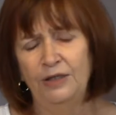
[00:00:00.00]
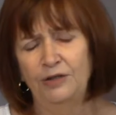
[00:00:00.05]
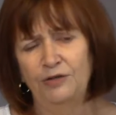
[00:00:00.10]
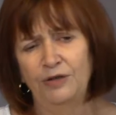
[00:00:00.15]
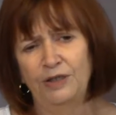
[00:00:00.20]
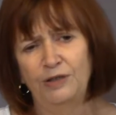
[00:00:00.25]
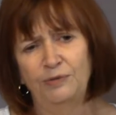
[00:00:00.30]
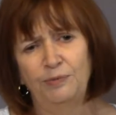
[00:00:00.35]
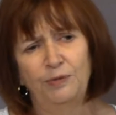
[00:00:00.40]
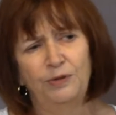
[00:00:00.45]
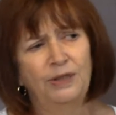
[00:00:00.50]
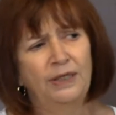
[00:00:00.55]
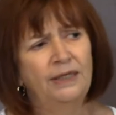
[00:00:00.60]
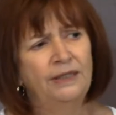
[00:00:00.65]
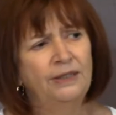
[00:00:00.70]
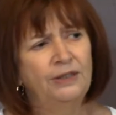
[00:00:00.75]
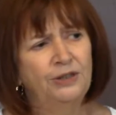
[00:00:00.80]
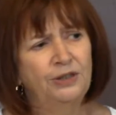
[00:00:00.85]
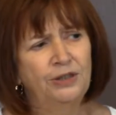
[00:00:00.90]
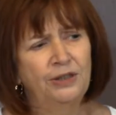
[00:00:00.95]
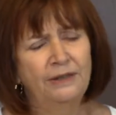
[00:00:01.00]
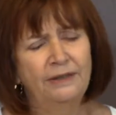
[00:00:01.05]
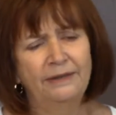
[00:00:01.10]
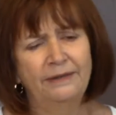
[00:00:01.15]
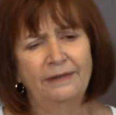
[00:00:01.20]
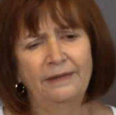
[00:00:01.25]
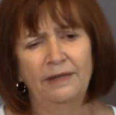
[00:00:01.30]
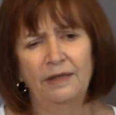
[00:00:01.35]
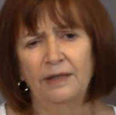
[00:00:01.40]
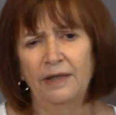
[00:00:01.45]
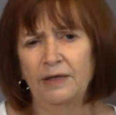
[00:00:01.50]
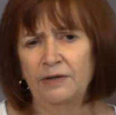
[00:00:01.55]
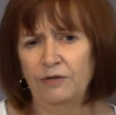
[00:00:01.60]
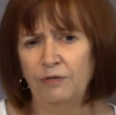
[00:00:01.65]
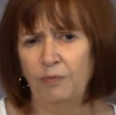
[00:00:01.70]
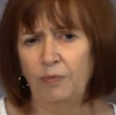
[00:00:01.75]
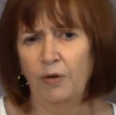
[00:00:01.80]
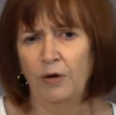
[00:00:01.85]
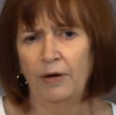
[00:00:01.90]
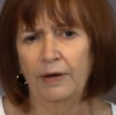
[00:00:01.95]
transportation,
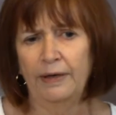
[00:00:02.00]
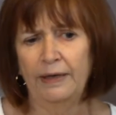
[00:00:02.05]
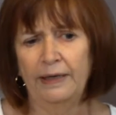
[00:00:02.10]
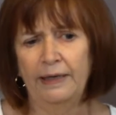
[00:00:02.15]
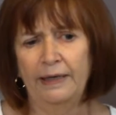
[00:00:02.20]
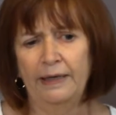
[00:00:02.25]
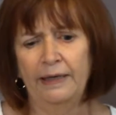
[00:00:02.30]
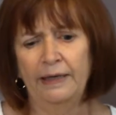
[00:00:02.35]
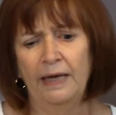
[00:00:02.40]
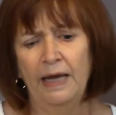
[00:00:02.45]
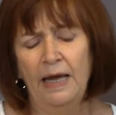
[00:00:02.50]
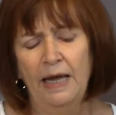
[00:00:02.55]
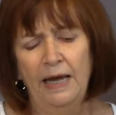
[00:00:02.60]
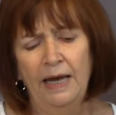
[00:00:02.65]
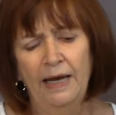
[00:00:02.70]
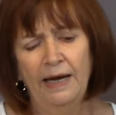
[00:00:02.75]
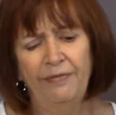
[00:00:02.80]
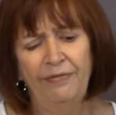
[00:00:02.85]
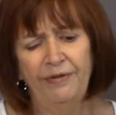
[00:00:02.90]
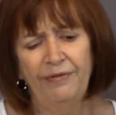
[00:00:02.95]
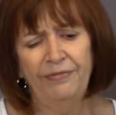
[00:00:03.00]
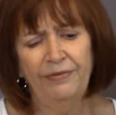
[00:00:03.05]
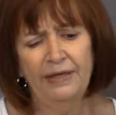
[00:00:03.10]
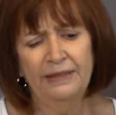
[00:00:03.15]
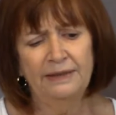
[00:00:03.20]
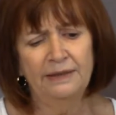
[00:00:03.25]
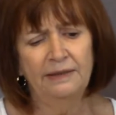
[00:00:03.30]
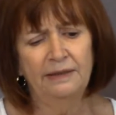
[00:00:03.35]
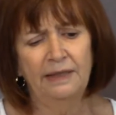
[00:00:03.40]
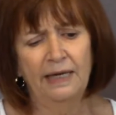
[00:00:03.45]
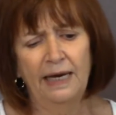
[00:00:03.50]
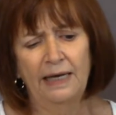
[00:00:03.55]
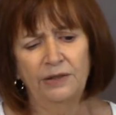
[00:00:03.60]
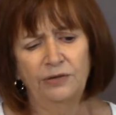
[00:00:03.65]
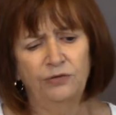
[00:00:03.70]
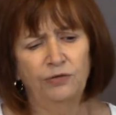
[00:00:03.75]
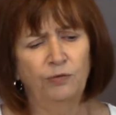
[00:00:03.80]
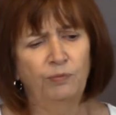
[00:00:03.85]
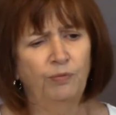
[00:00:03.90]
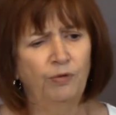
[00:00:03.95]
collective bargaining. And I think that's a
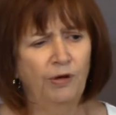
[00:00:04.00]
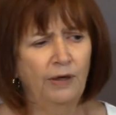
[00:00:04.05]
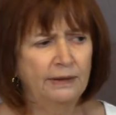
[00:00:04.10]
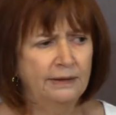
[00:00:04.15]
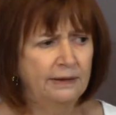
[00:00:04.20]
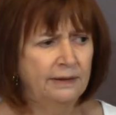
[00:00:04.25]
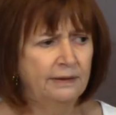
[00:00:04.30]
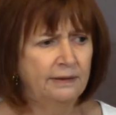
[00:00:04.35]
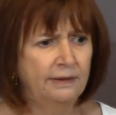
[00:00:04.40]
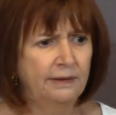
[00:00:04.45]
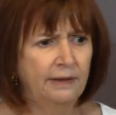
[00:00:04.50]
natural process